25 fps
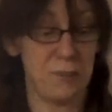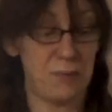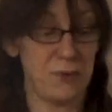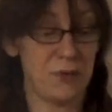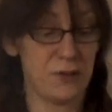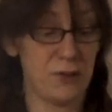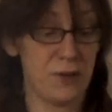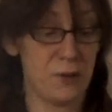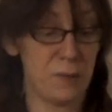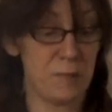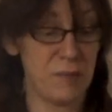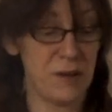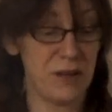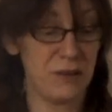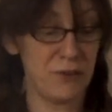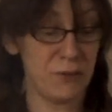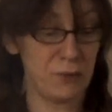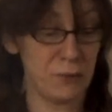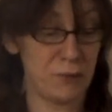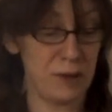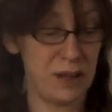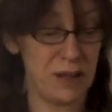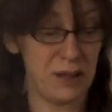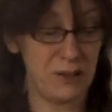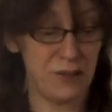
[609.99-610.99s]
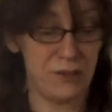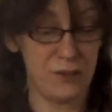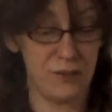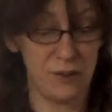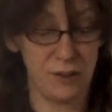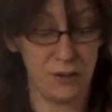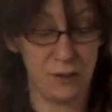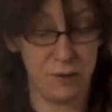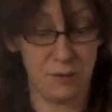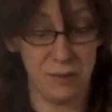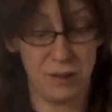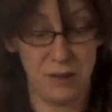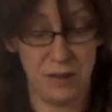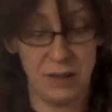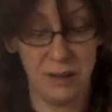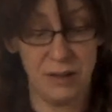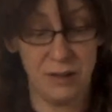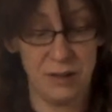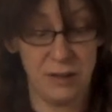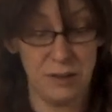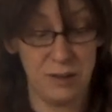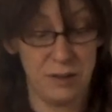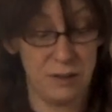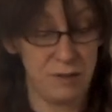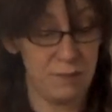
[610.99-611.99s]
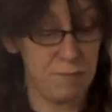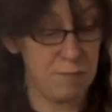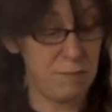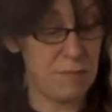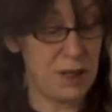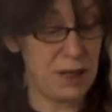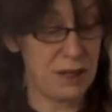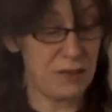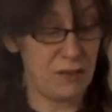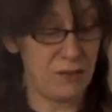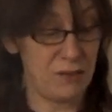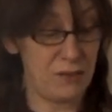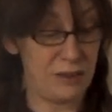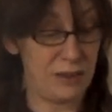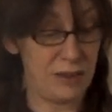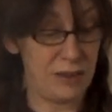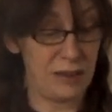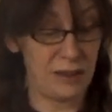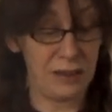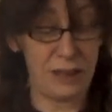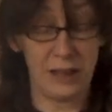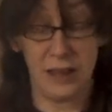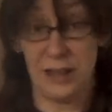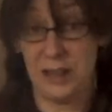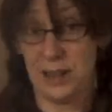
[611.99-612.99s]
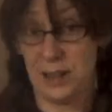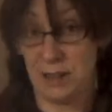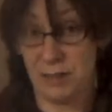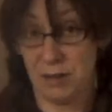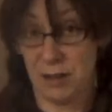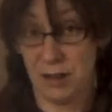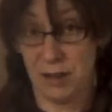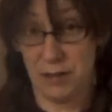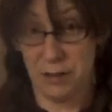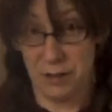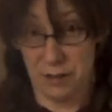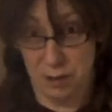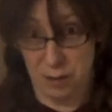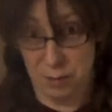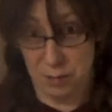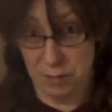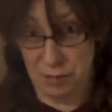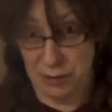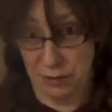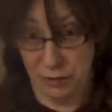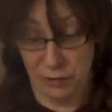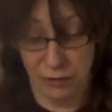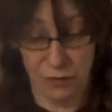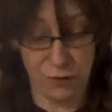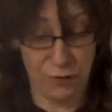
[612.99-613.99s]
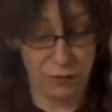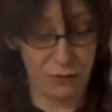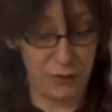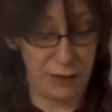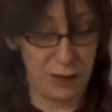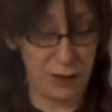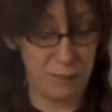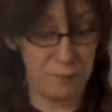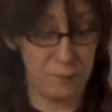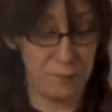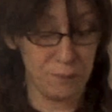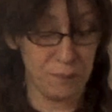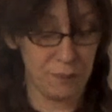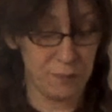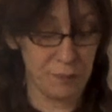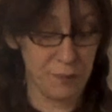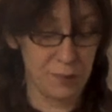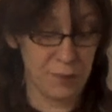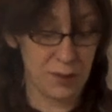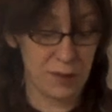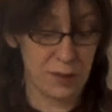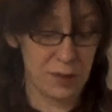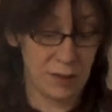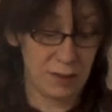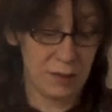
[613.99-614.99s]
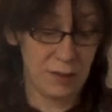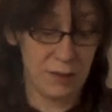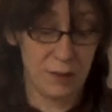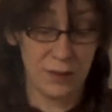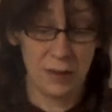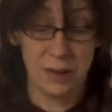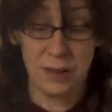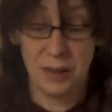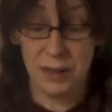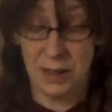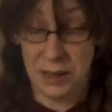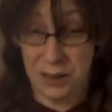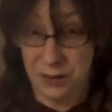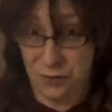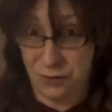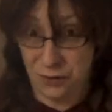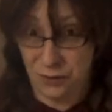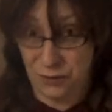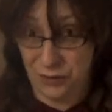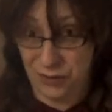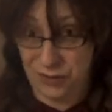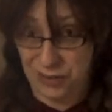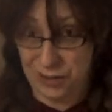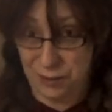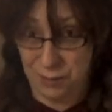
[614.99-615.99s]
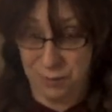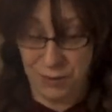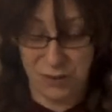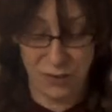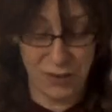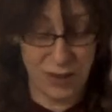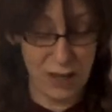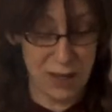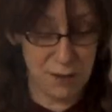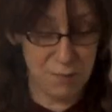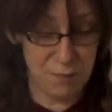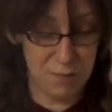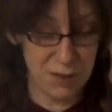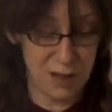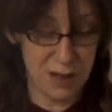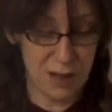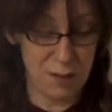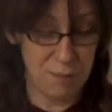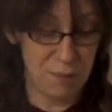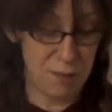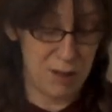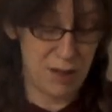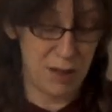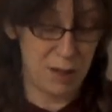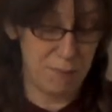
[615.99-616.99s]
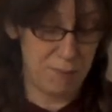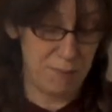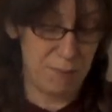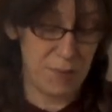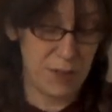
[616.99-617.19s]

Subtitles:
So the best way to make this a little clearer and a little softer is obviously with sandpaper.